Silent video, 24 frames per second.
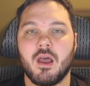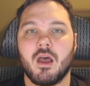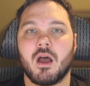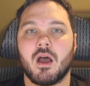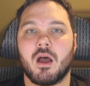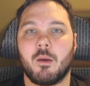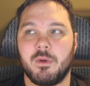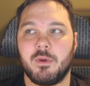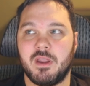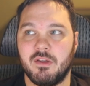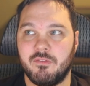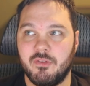
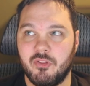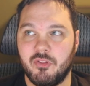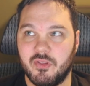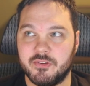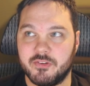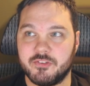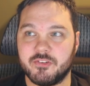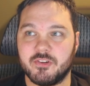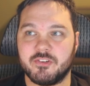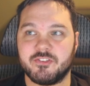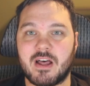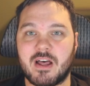I'm giving
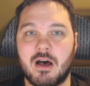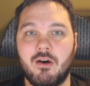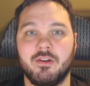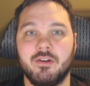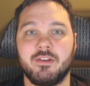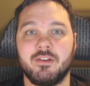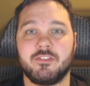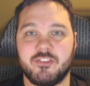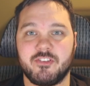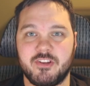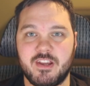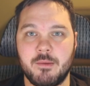this a solid
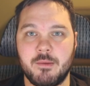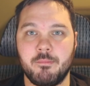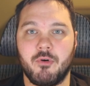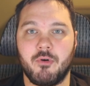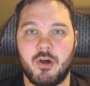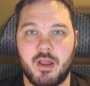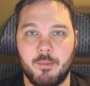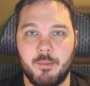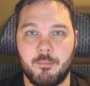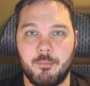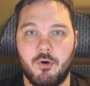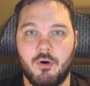C
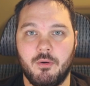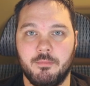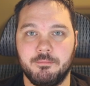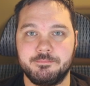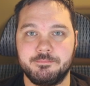playable.